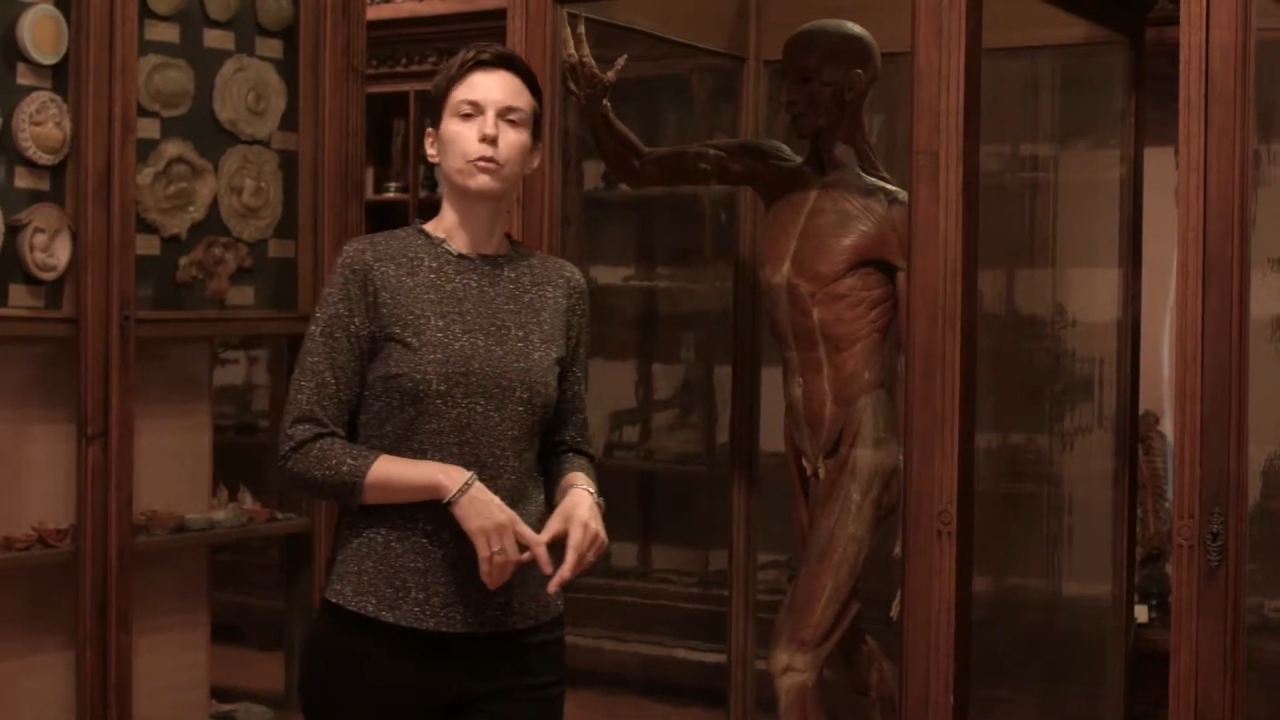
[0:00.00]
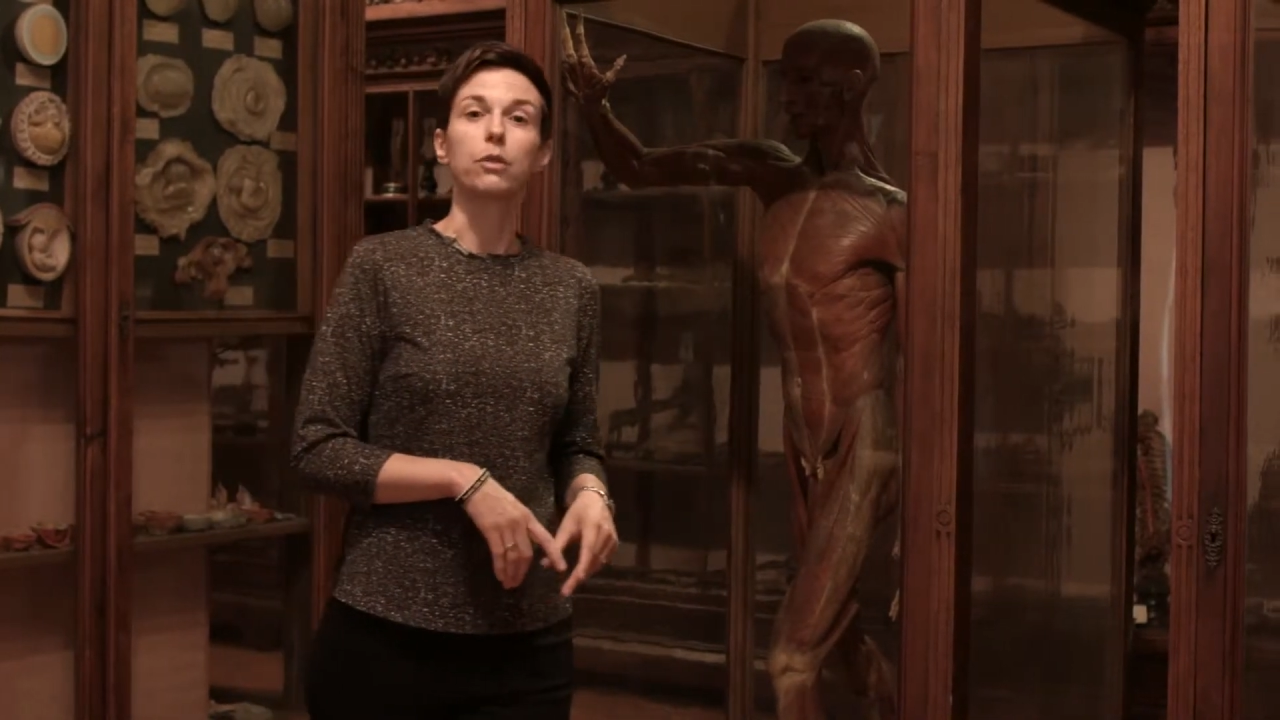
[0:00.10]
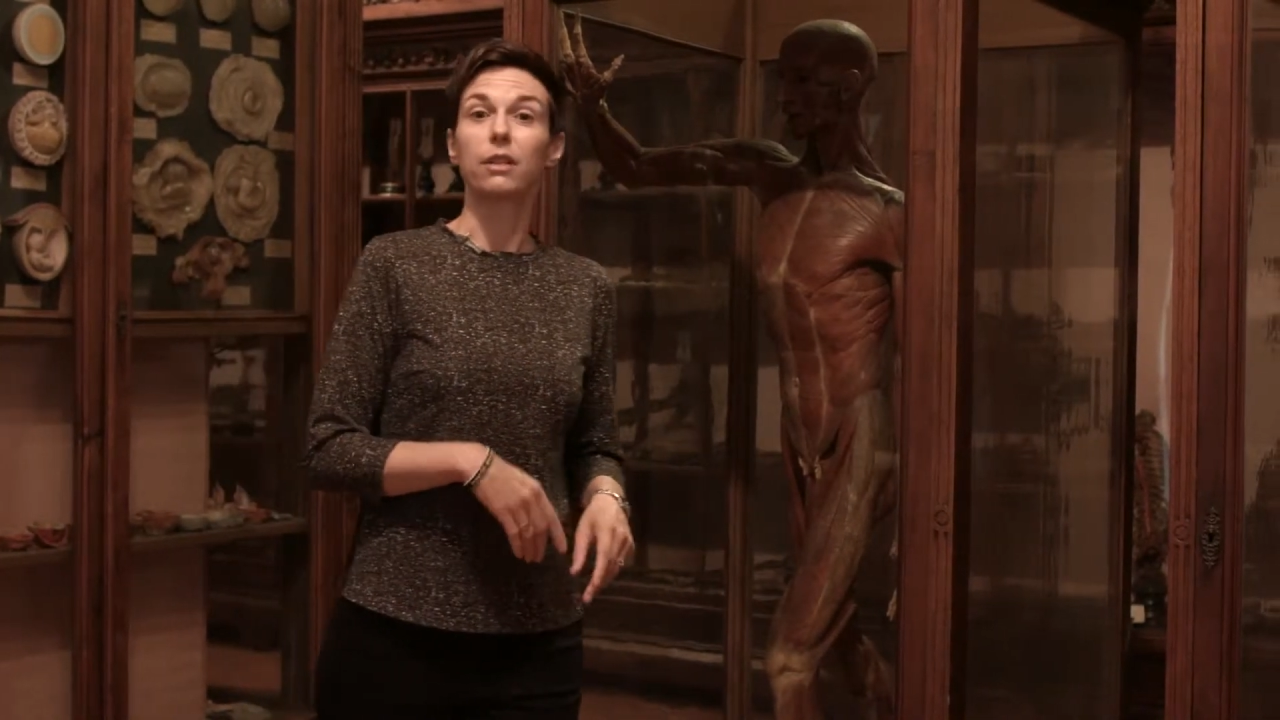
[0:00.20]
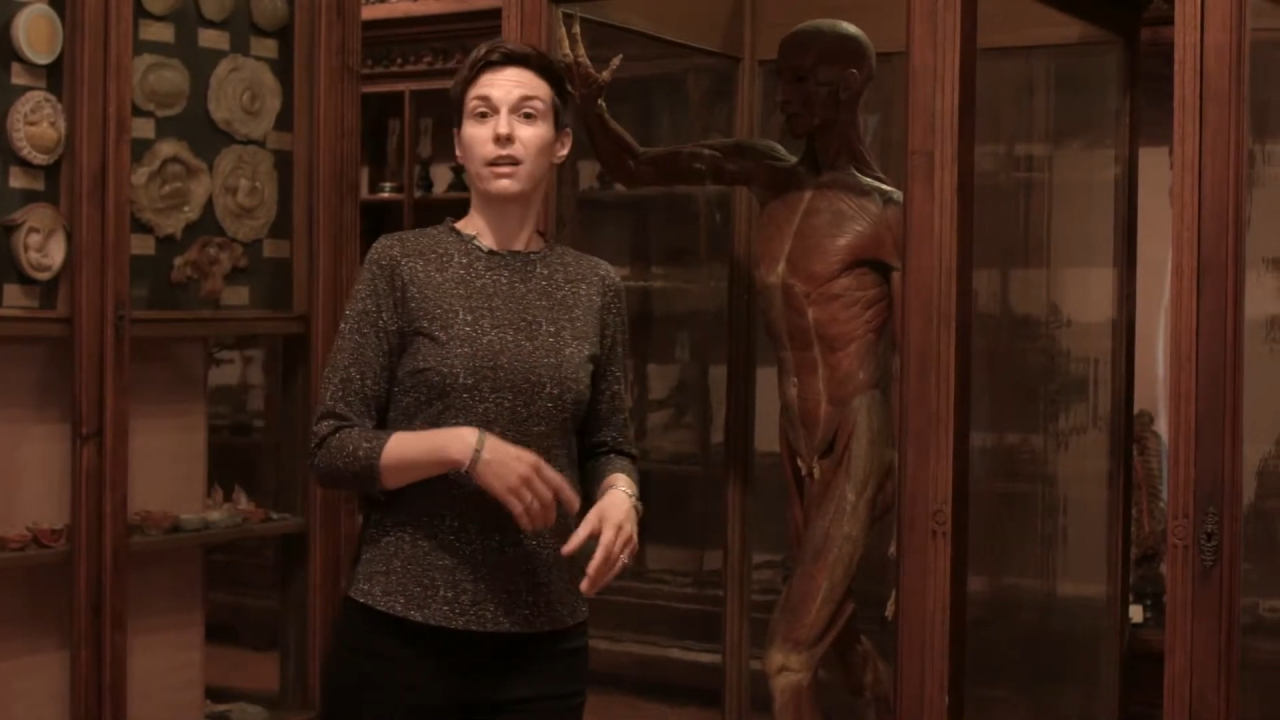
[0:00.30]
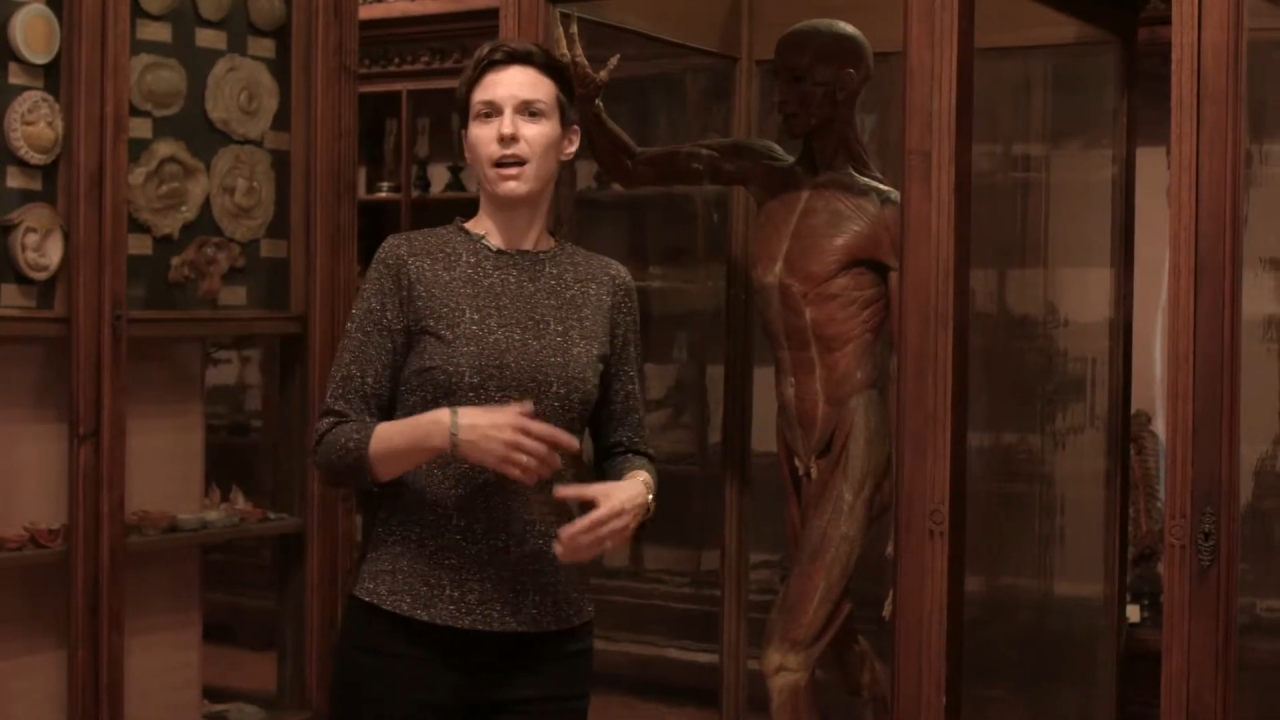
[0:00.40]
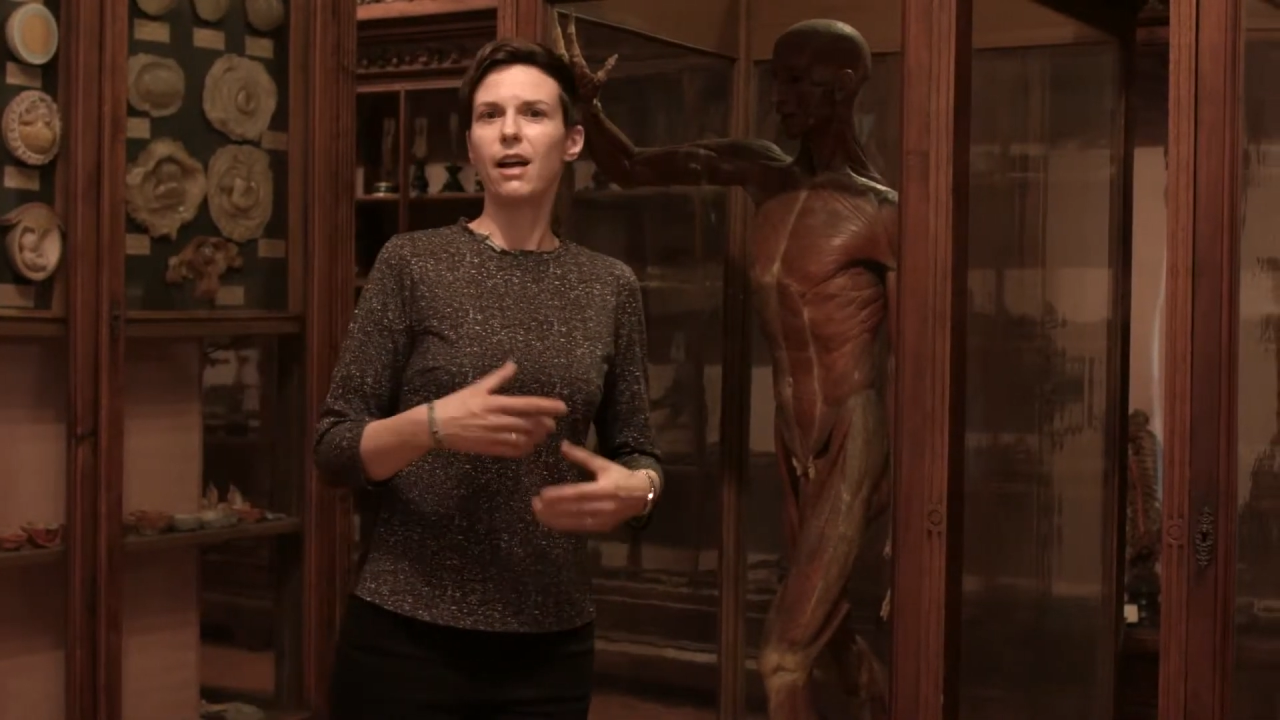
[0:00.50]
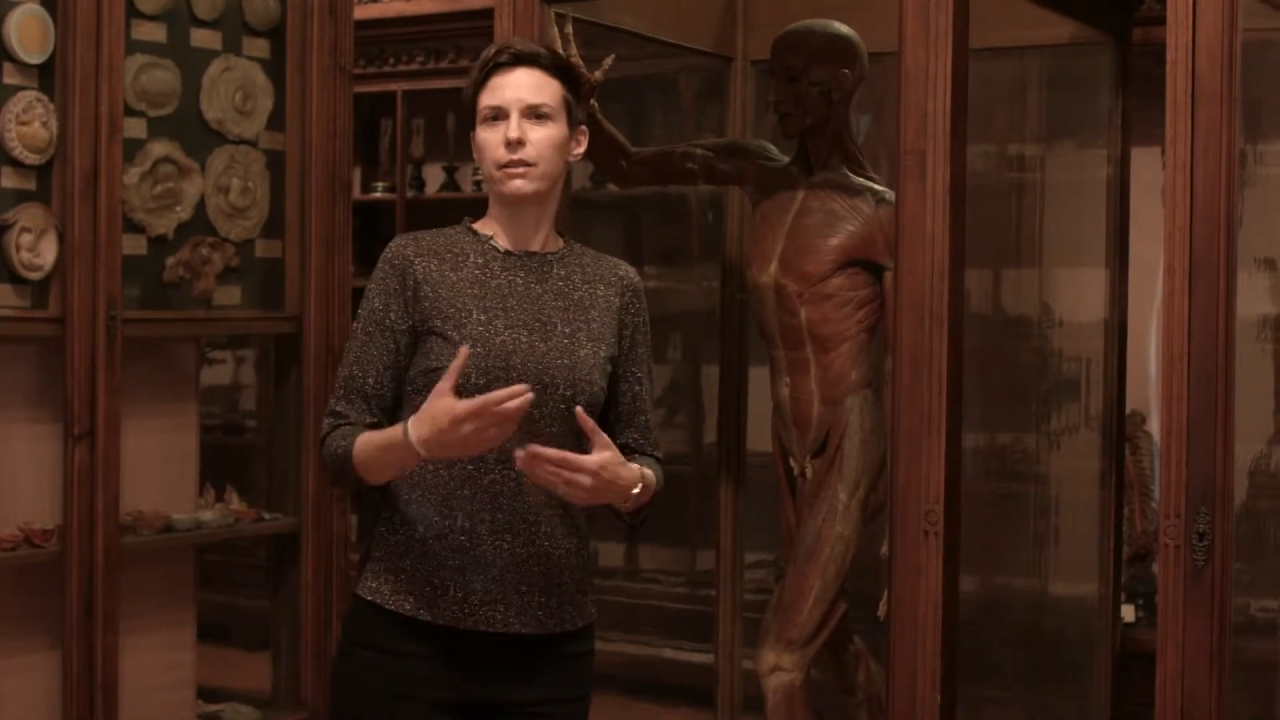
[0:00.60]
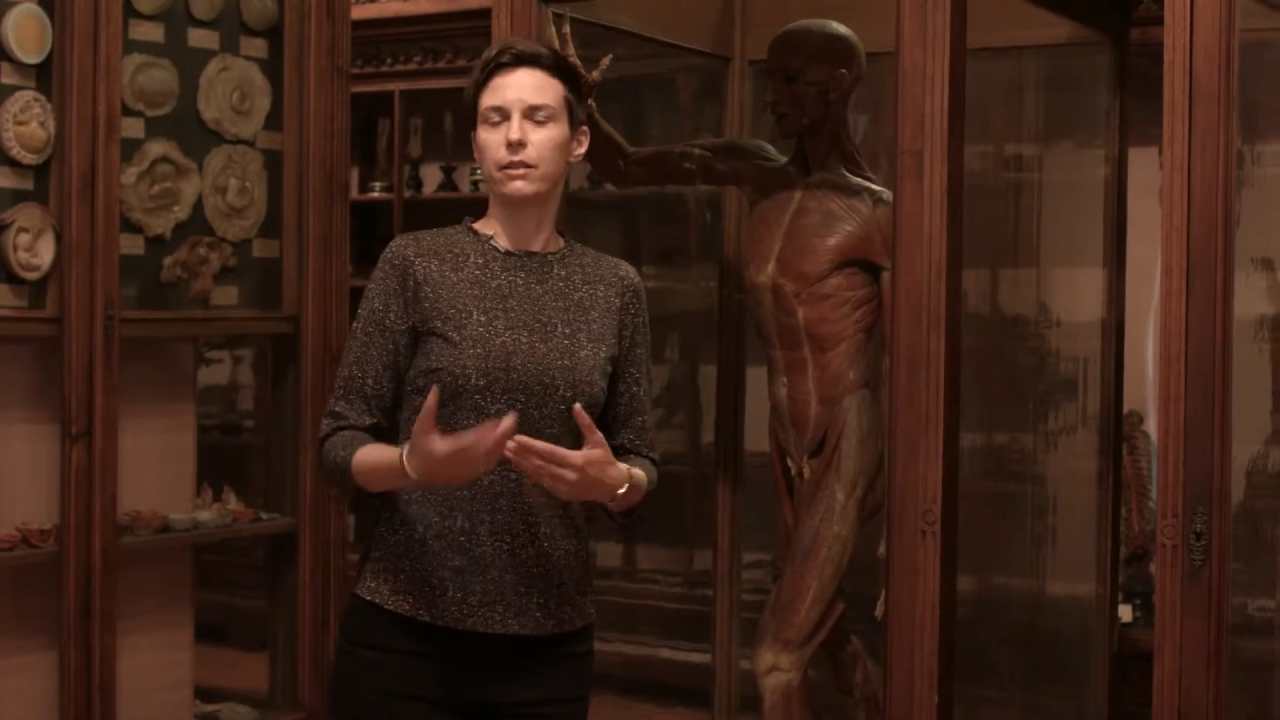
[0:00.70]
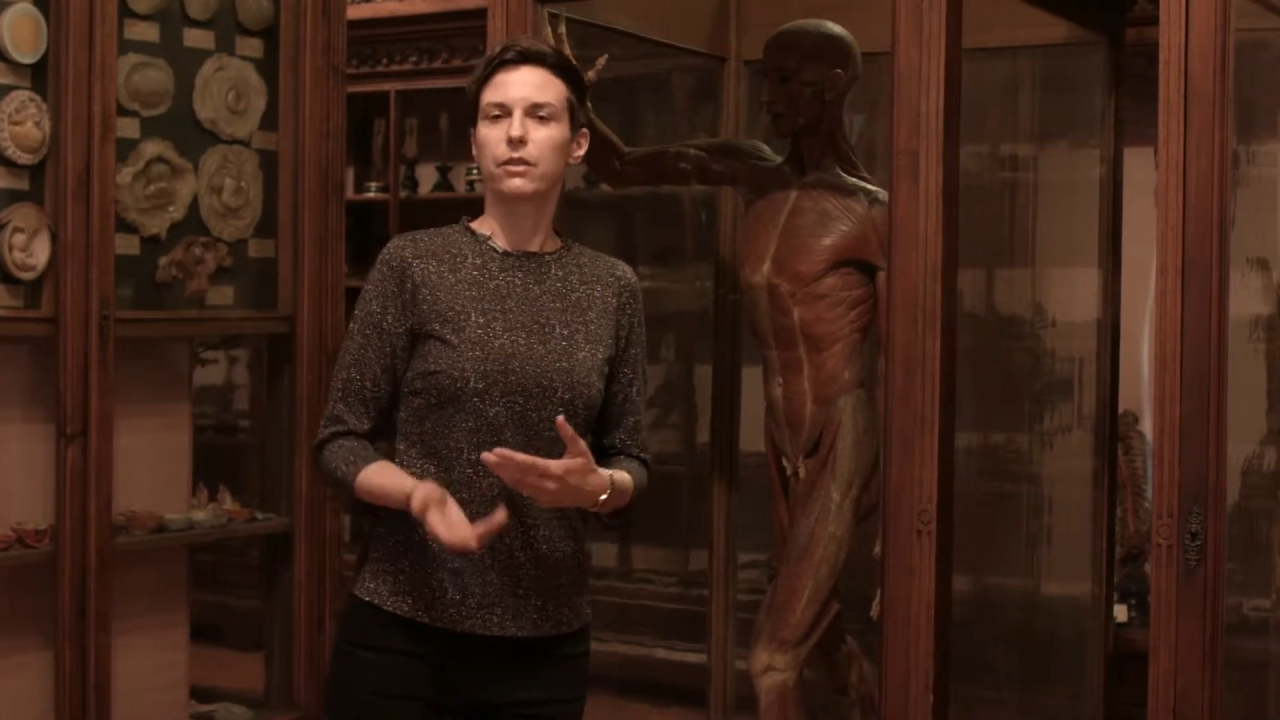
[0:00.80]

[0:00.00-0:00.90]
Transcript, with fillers: that other